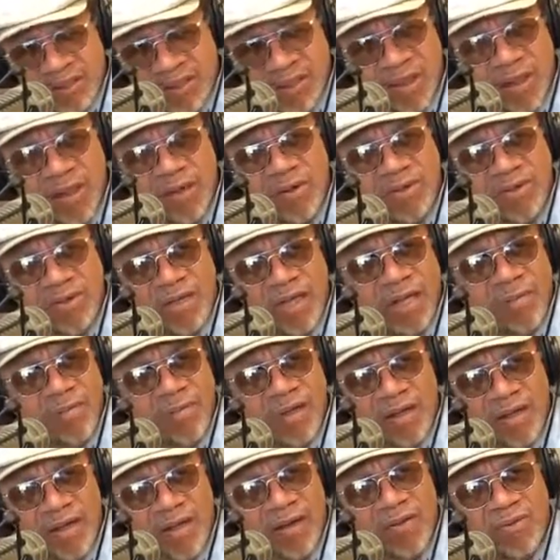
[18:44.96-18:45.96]
a lone
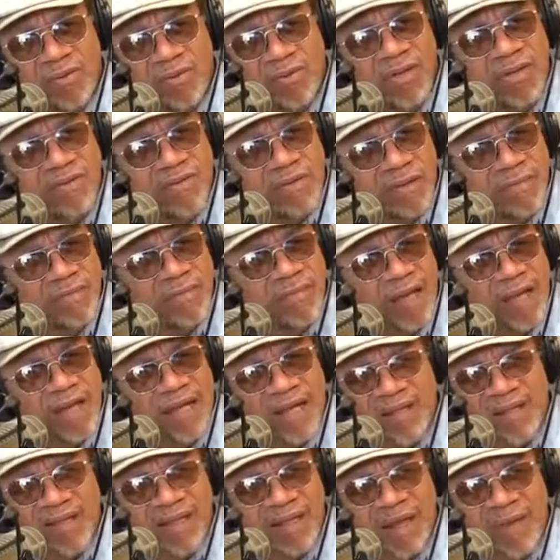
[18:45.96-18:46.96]
gunman, lone wolf, and
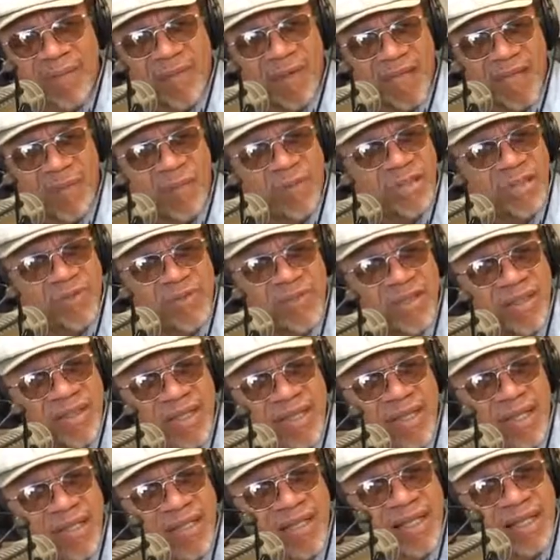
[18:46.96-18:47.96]
it was
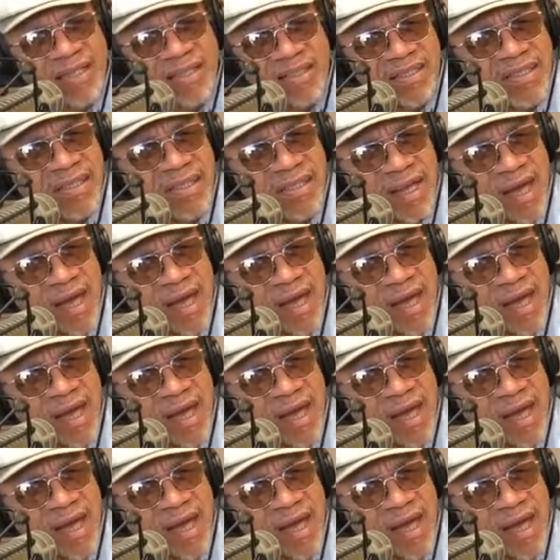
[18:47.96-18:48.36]
within 10